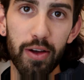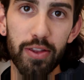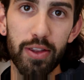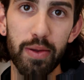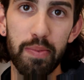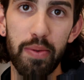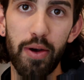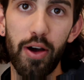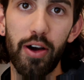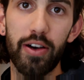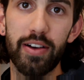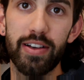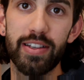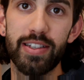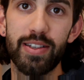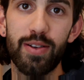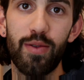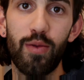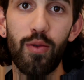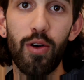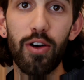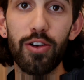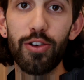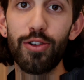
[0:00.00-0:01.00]
burnt the
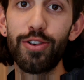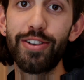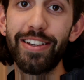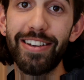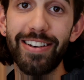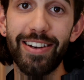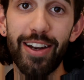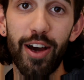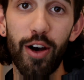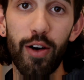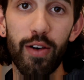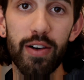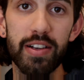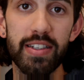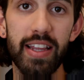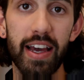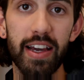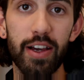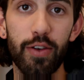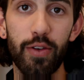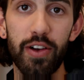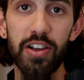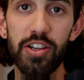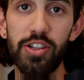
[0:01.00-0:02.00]
burgers, what you didn't know is
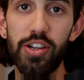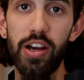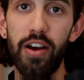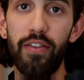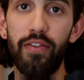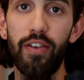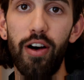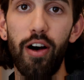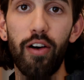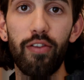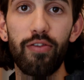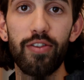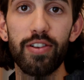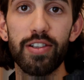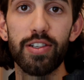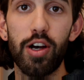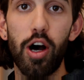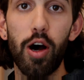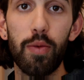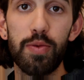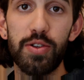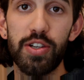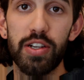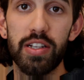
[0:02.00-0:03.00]
that Green Chef offers
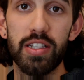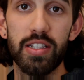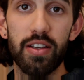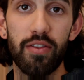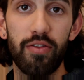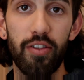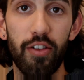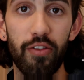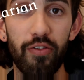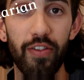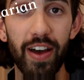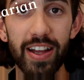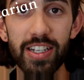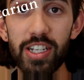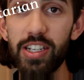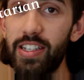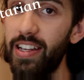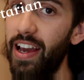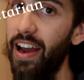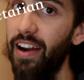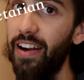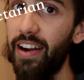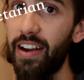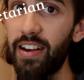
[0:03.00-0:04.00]
options for
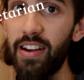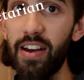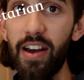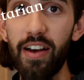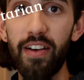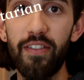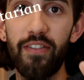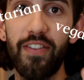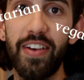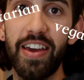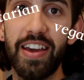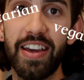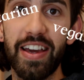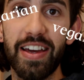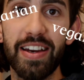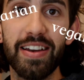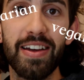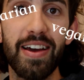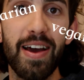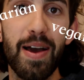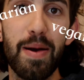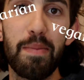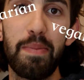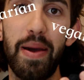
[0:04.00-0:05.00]
vegetarian, vegan,
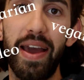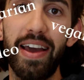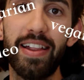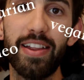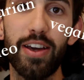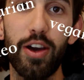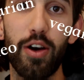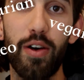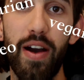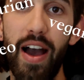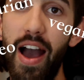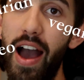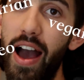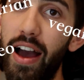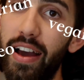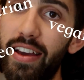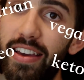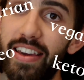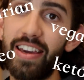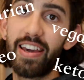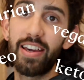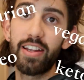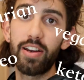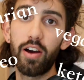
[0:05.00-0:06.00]
paleo,
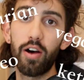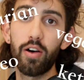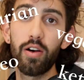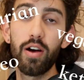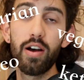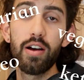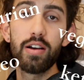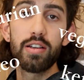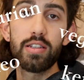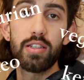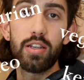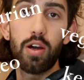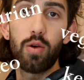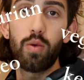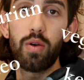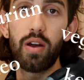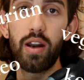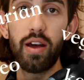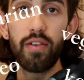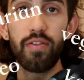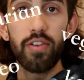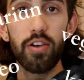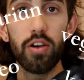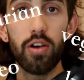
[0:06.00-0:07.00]
and keto. So
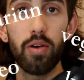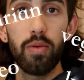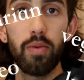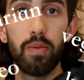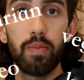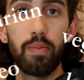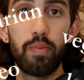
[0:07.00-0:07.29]
whatever your